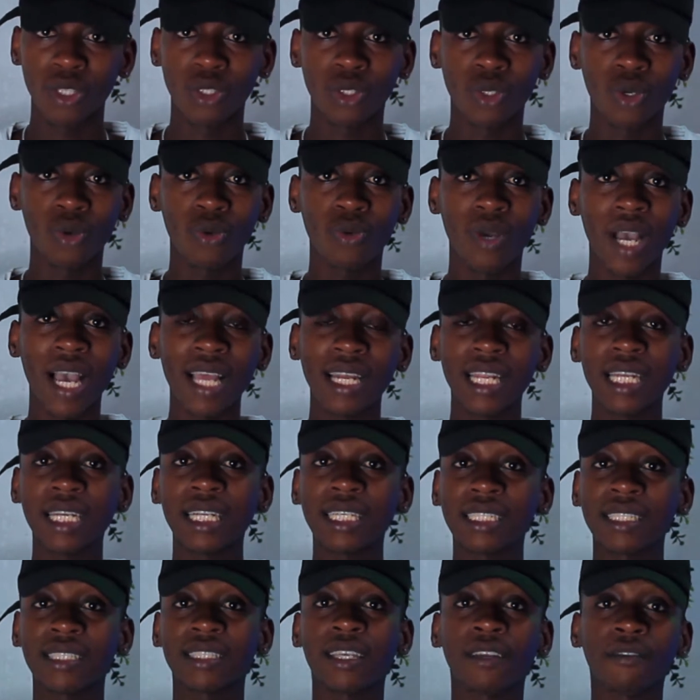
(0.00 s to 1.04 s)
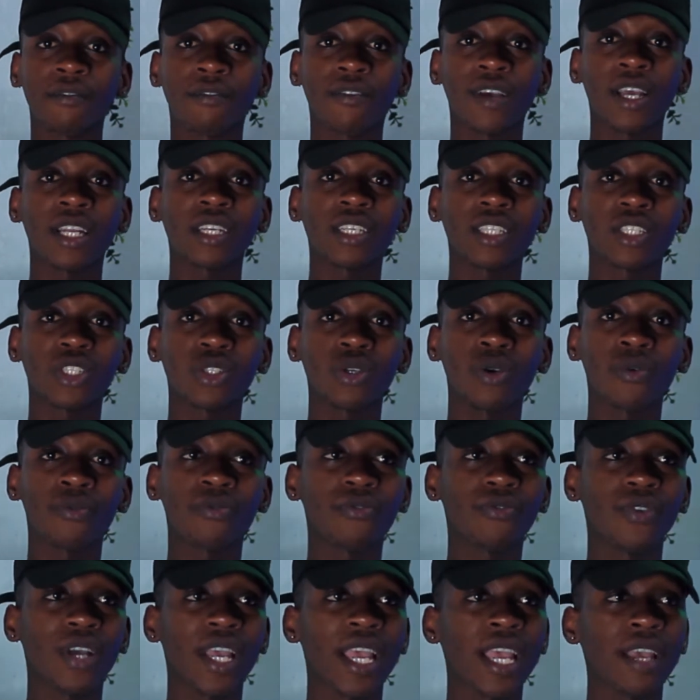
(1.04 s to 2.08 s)
So another disadvantage
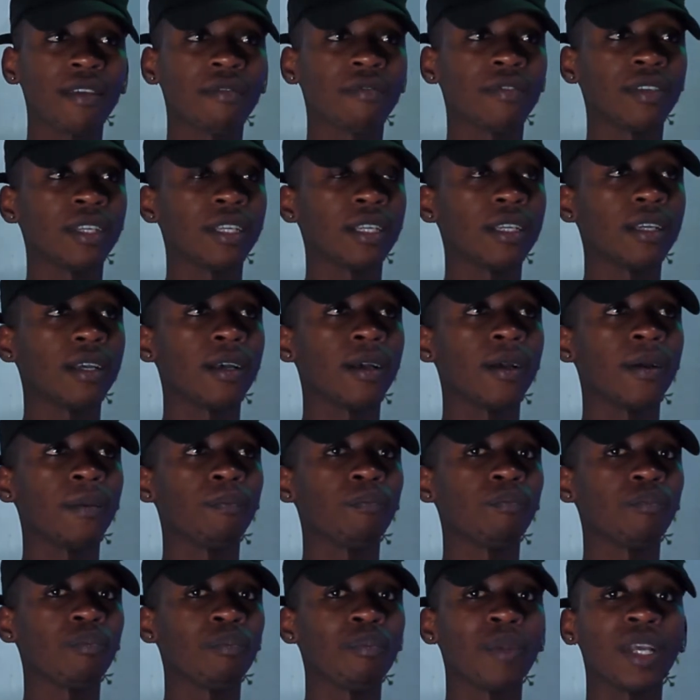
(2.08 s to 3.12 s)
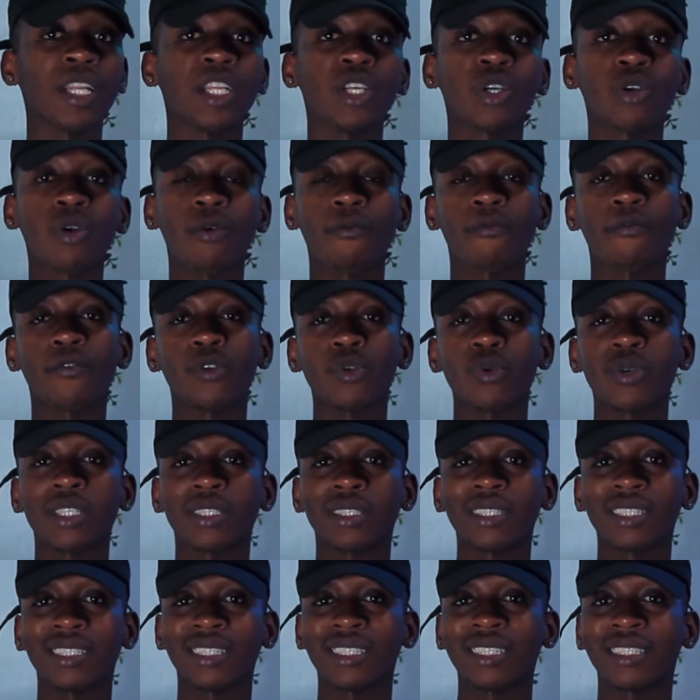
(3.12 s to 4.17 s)
of having um, many
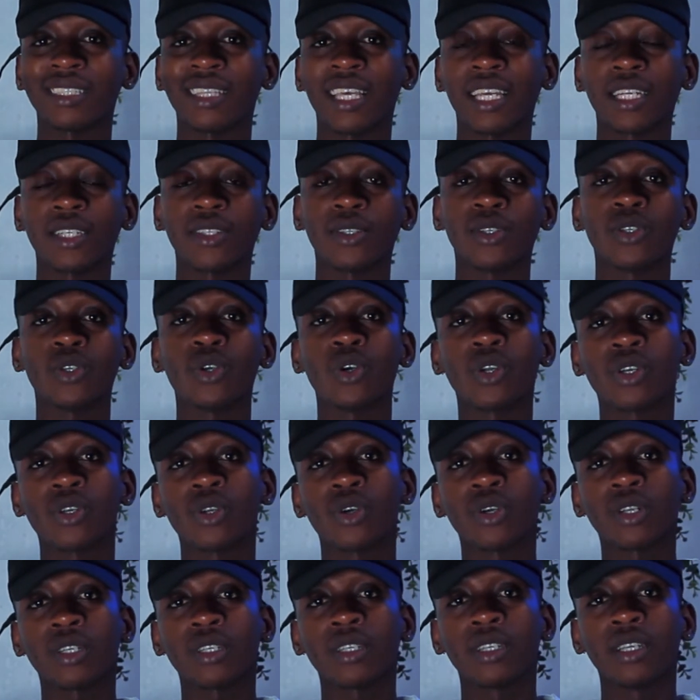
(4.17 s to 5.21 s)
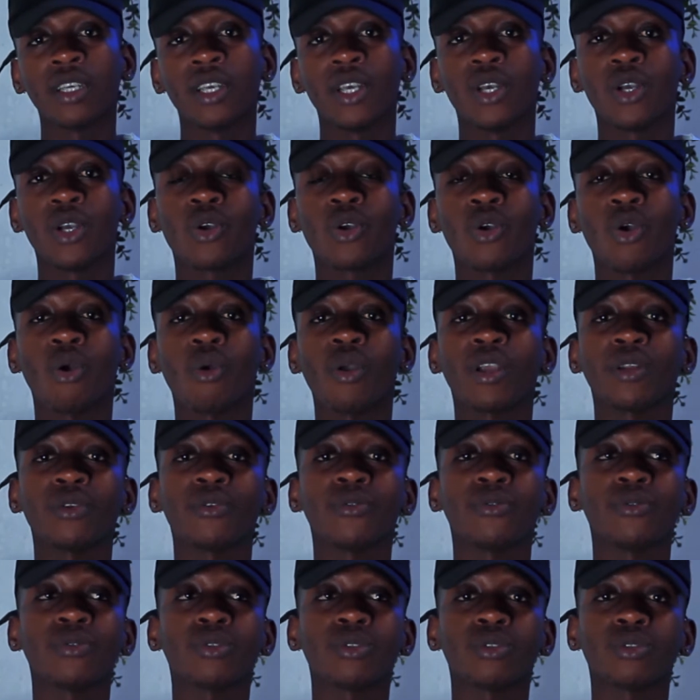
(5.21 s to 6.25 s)
confluences is that you're not
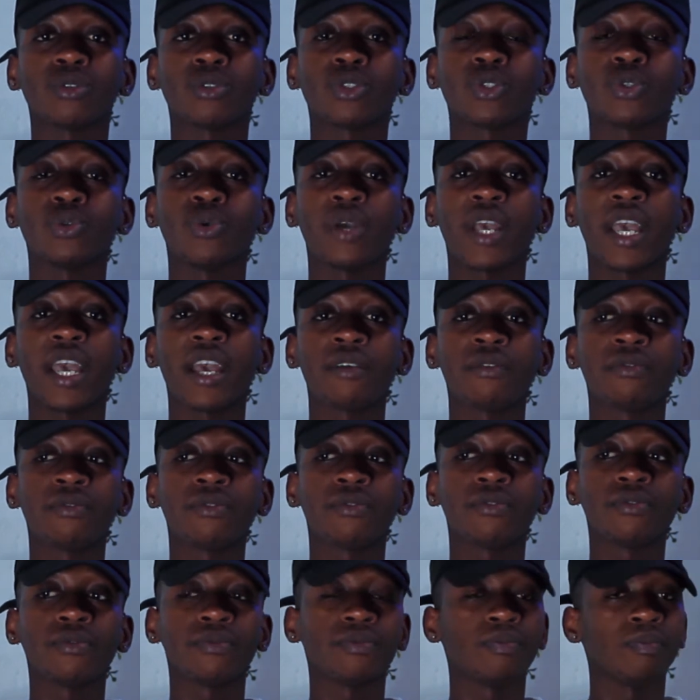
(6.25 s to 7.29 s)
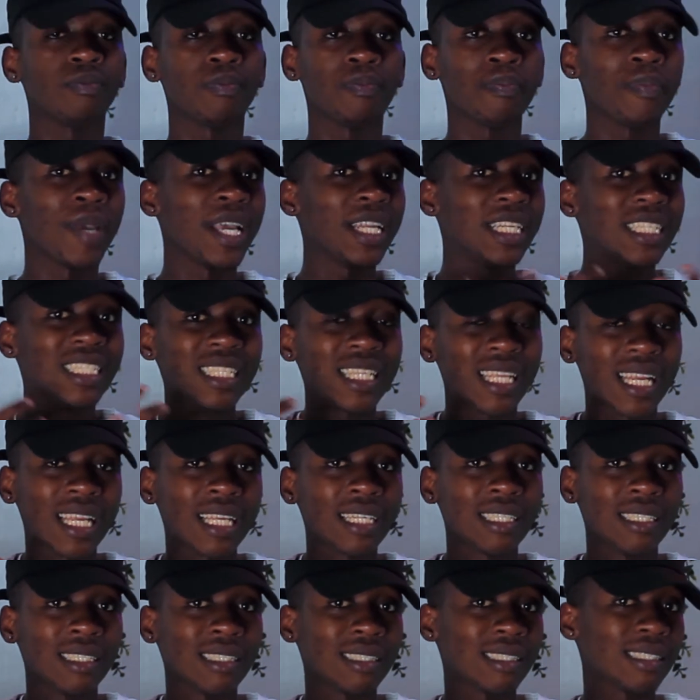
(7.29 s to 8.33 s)
going to, to have many
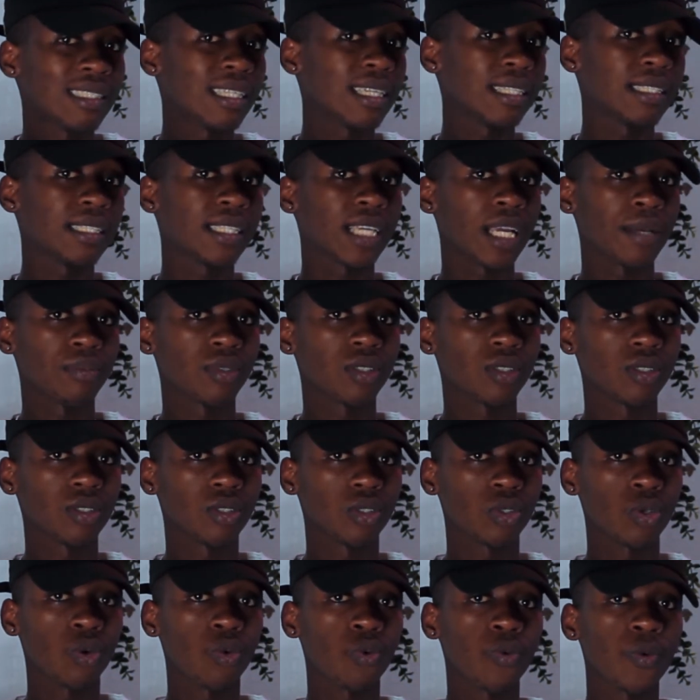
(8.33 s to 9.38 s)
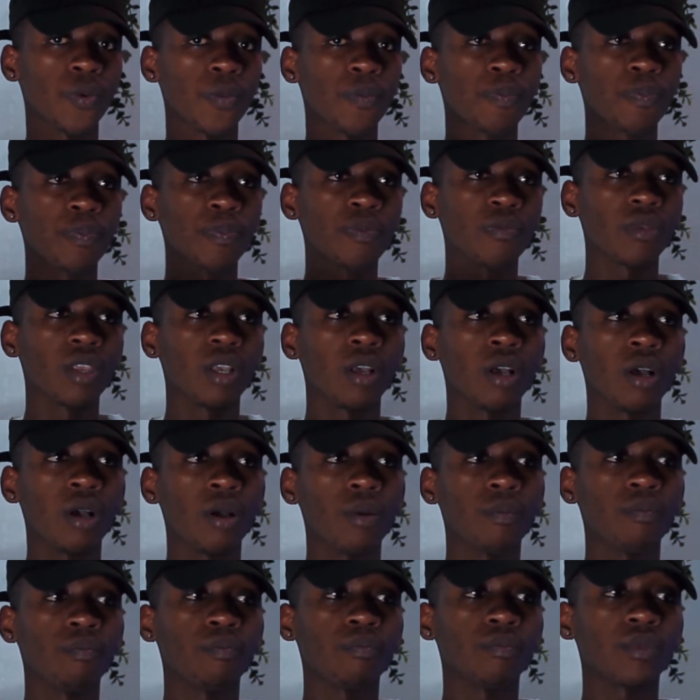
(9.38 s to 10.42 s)
trading set types. So
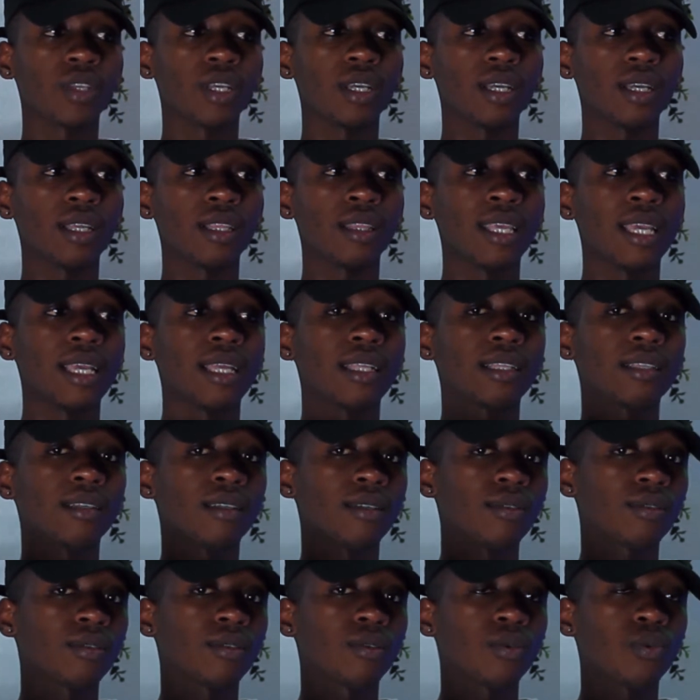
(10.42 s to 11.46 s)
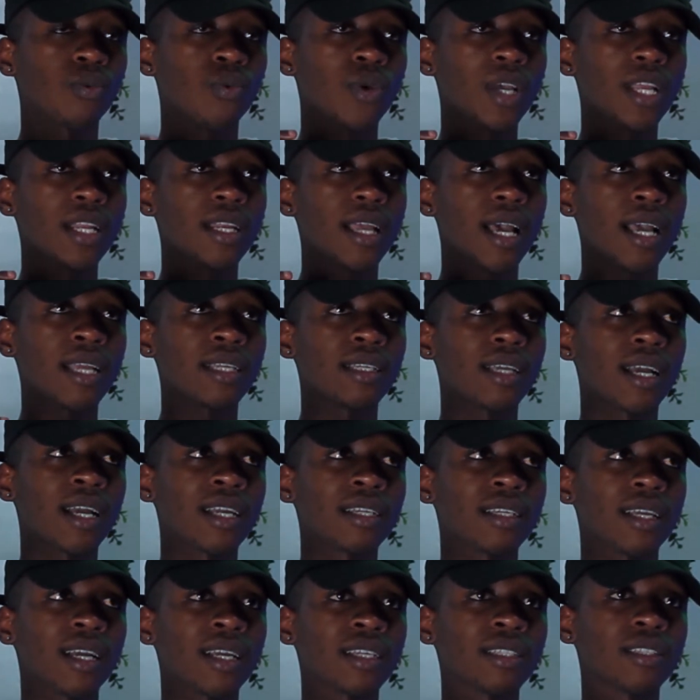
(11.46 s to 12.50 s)
um, the, when I,
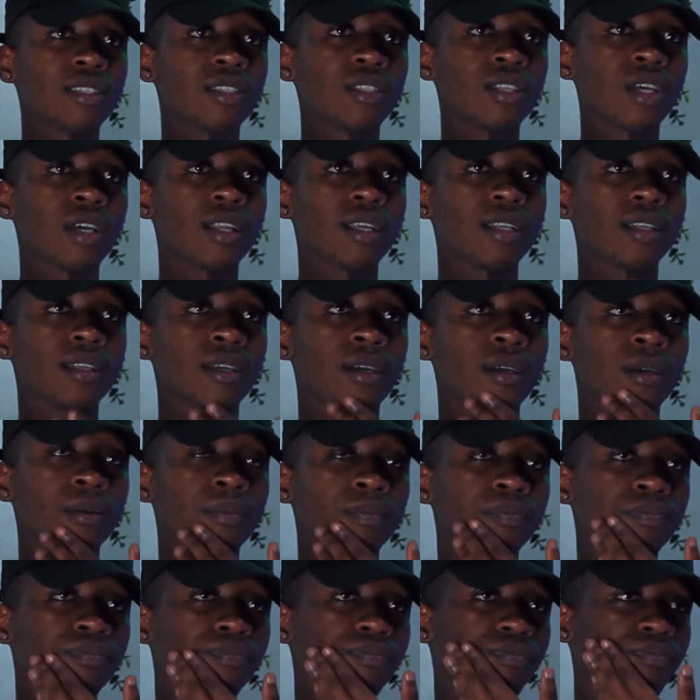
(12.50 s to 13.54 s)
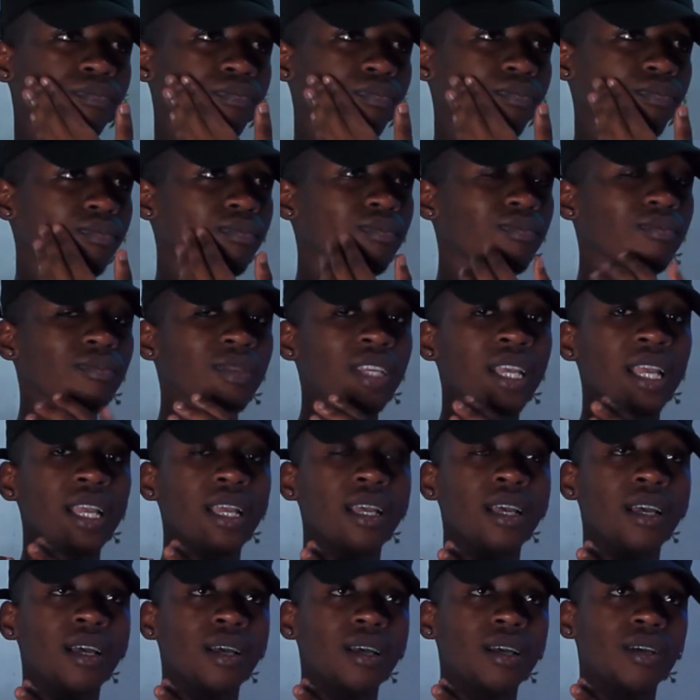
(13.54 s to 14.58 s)
I, I started um,
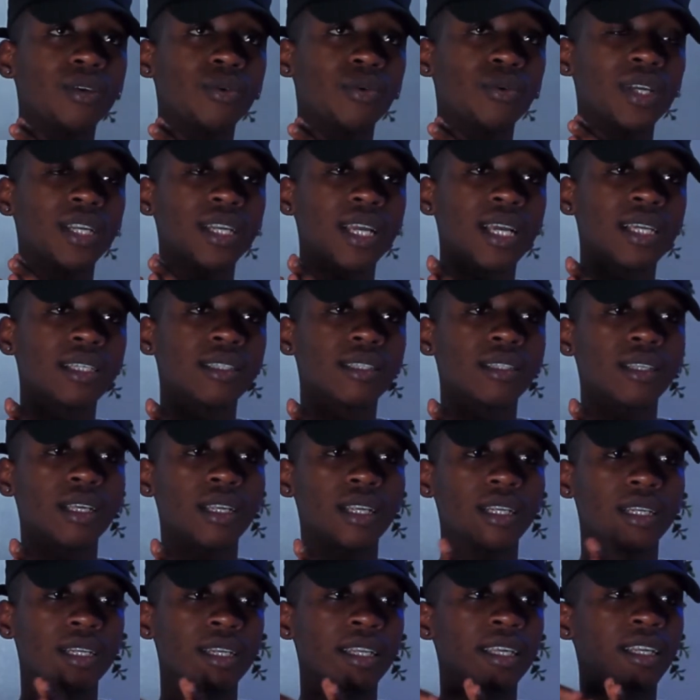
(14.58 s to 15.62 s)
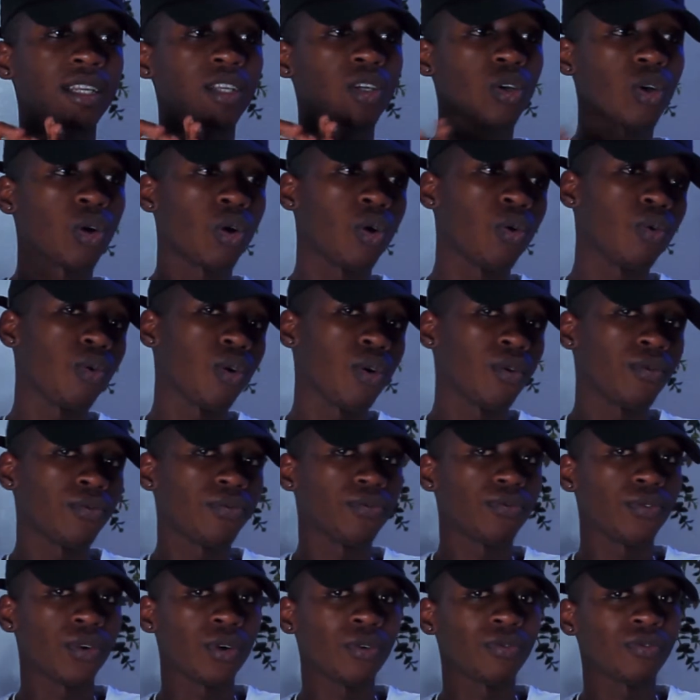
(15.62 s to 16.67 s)
uh, when I started letting go
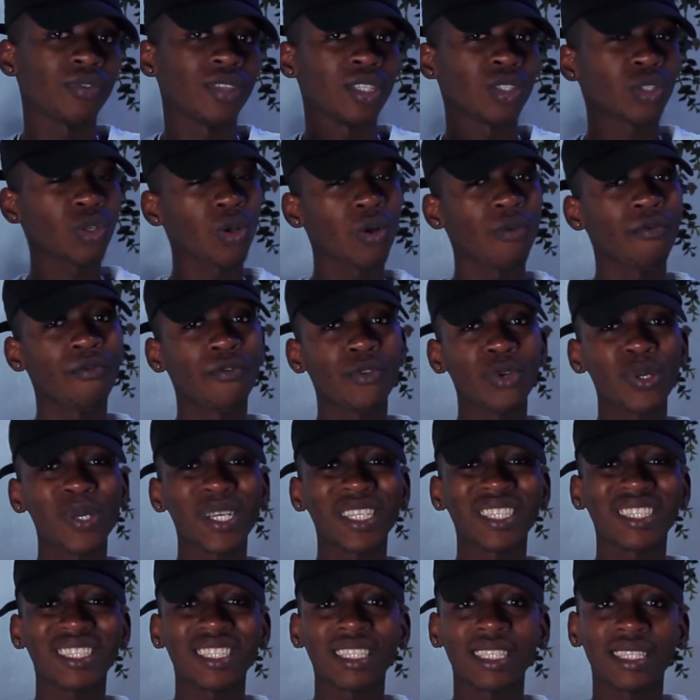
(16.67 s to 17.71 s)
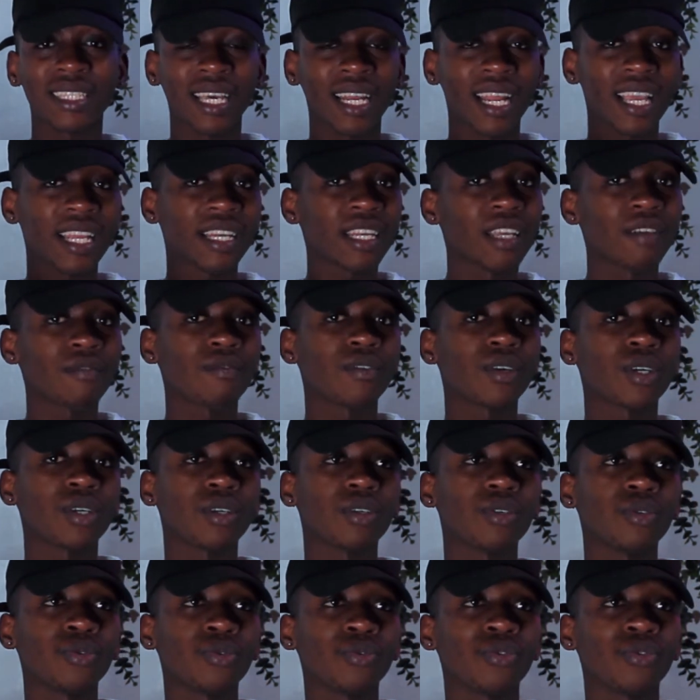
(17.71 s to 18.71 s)
of, of these confluences that I never